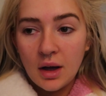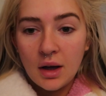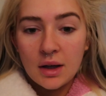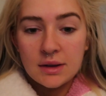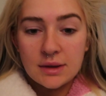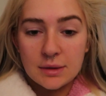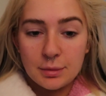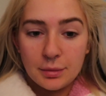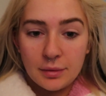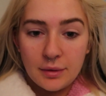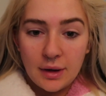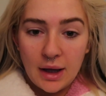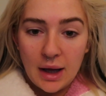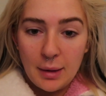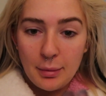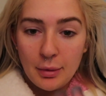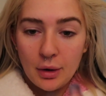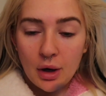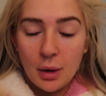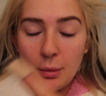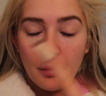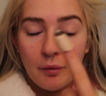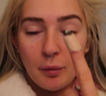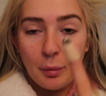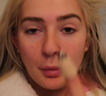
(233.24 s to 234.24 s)
So I'm keeping
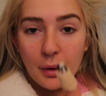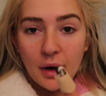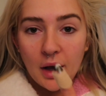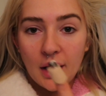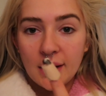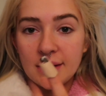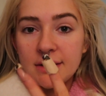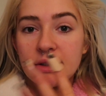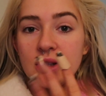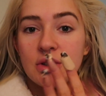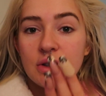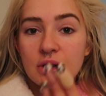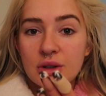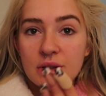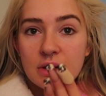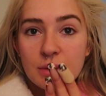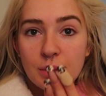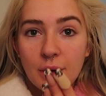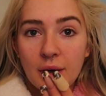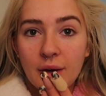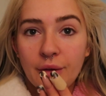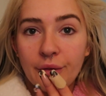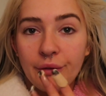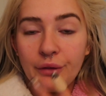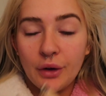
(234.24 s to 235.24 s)
it on the plaster just
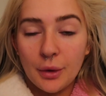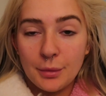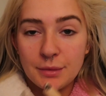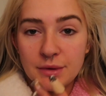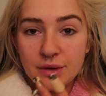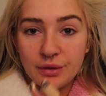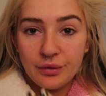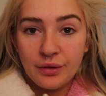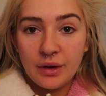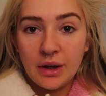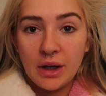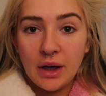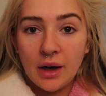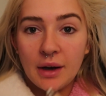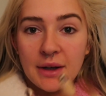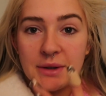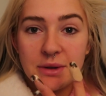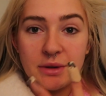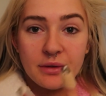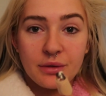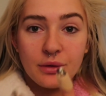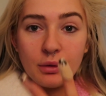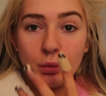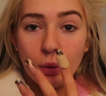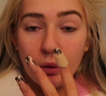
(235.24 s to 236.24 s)
so I can film some
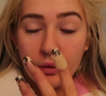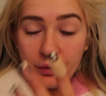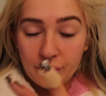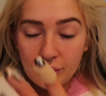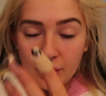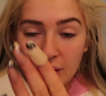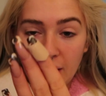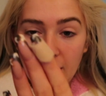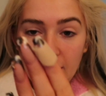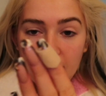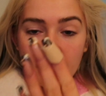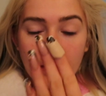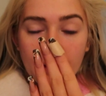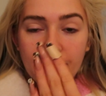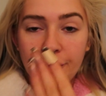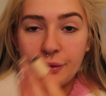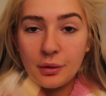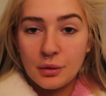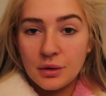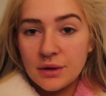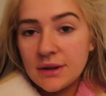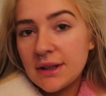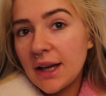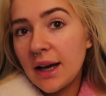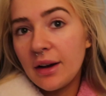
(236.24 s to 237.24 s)
videos with, with like a
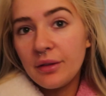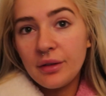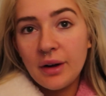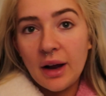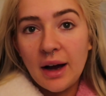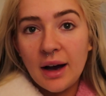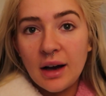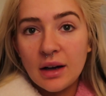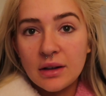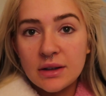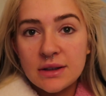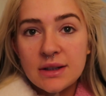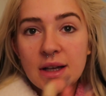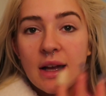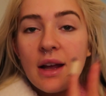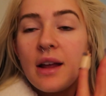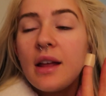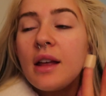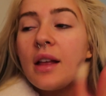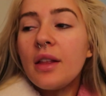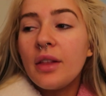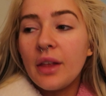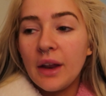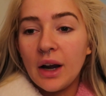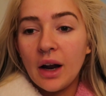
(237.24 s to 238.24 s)
full set of nails.
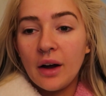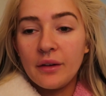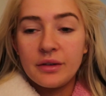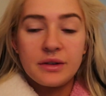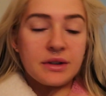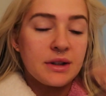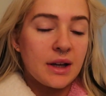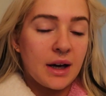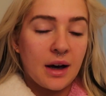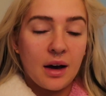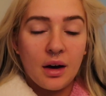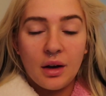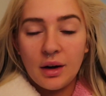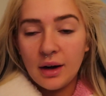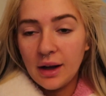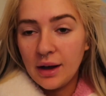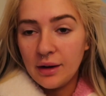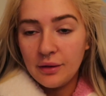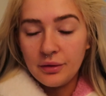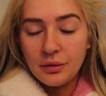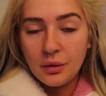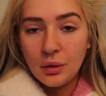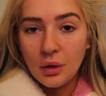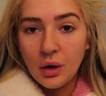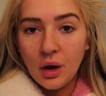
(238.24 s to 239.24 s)
Then after that I'll let
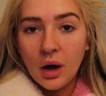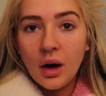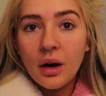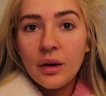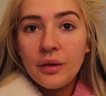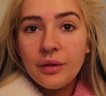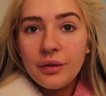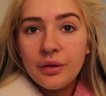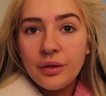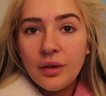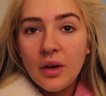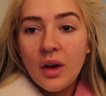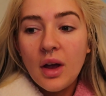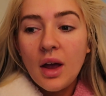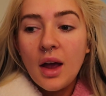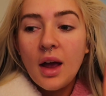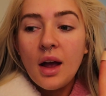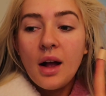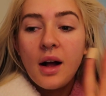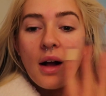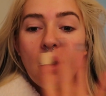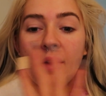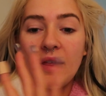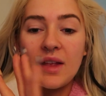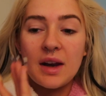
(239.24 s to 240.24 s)
it fall off.
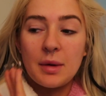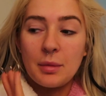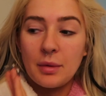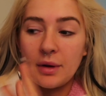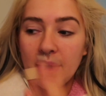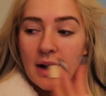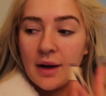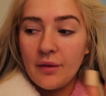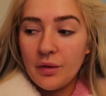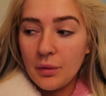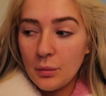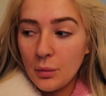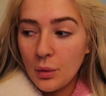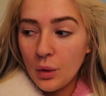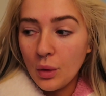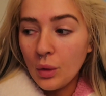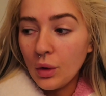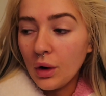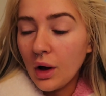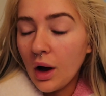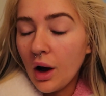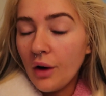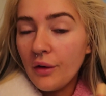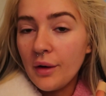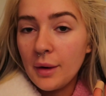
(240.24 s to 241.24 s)
And then I'm going to have them
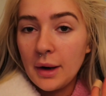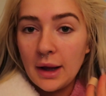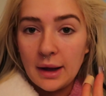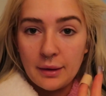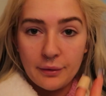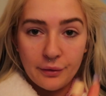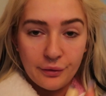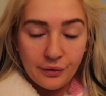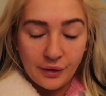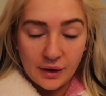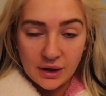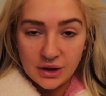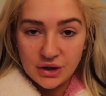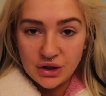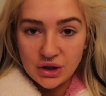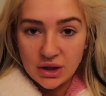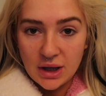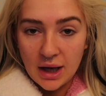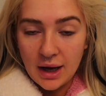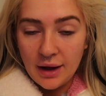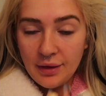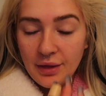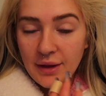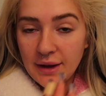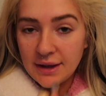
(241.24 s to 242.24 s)
all off and have a fresh
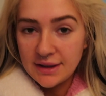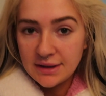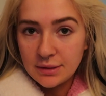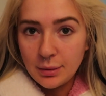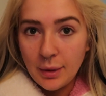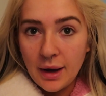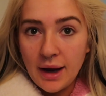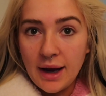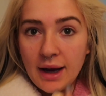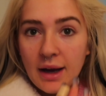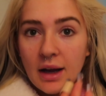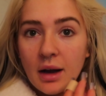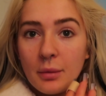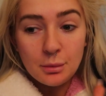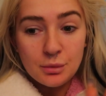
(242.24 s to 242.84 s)
set this week.